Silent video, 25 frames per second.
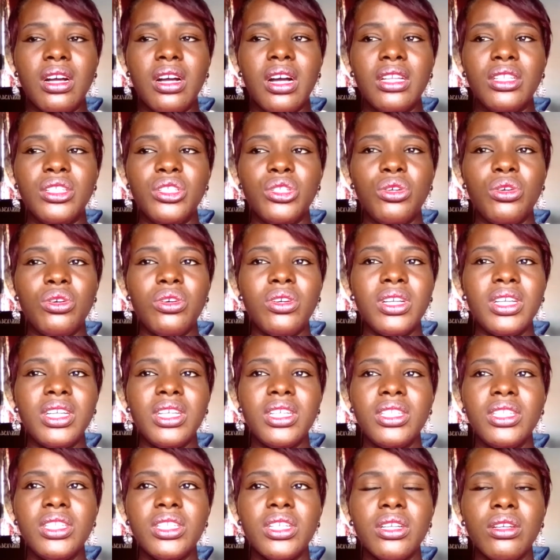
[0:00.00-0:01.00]

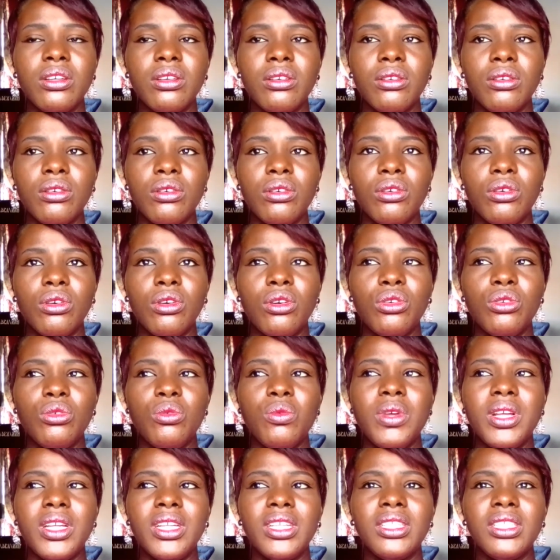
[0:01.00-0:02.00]
annoyed,
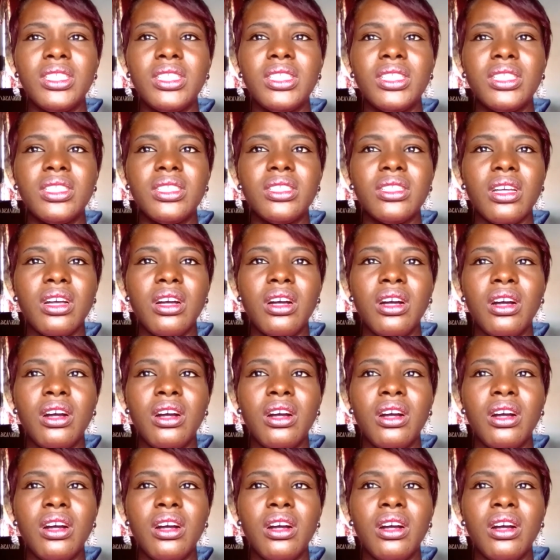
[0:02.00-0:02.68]
always